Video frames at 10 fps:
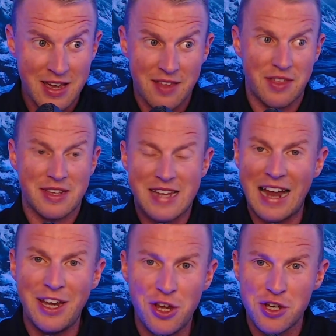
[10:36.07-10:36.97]
10
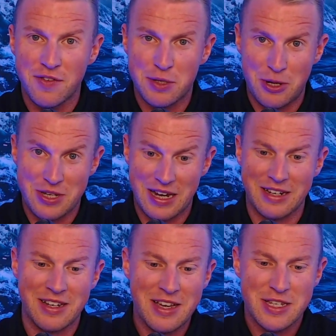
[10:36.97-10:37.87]
years of experience I can
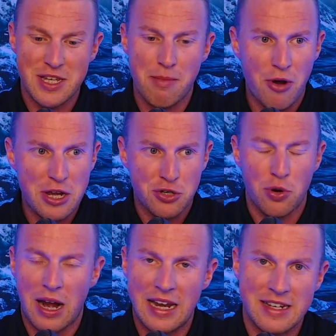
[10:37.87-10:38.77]
summarize
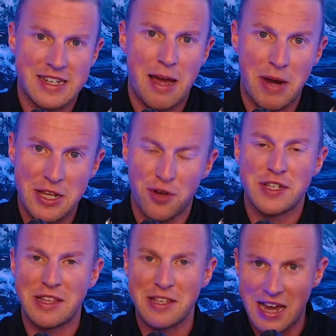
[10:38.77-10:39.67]
quickly into 10 minutes. Obviously,
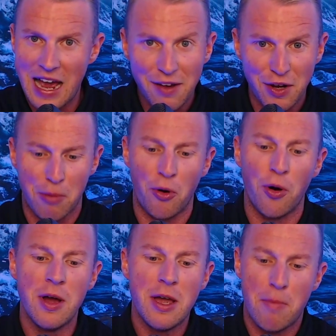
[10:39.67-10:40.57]
there's a hell of a lot more,
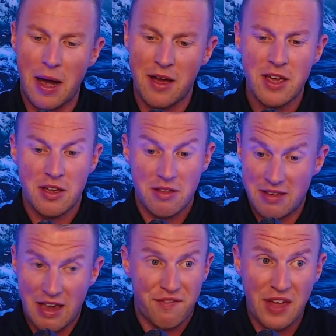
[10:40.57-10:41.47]
but
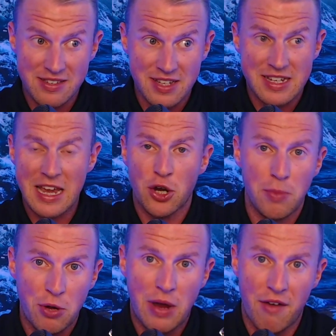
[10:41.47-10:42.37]
if that's the take home you
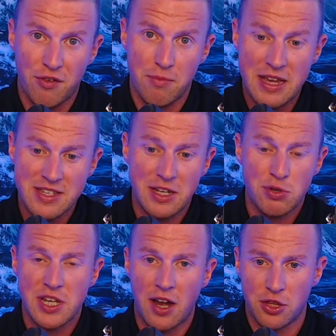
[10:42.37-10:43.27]
get from this, and you
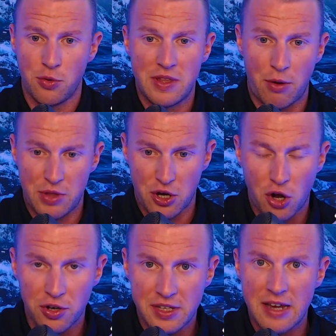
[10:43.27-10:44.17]
start doing that with your
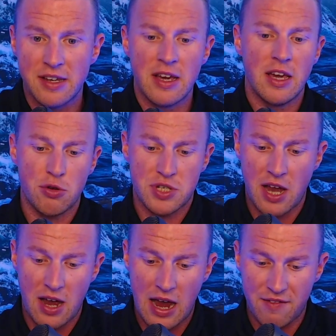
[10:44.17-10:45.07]
content, you start
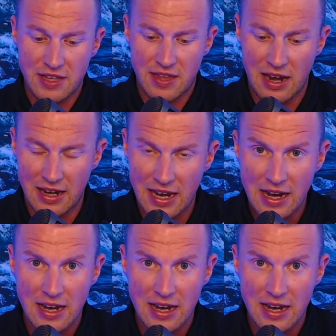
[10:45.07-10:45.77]
having that link.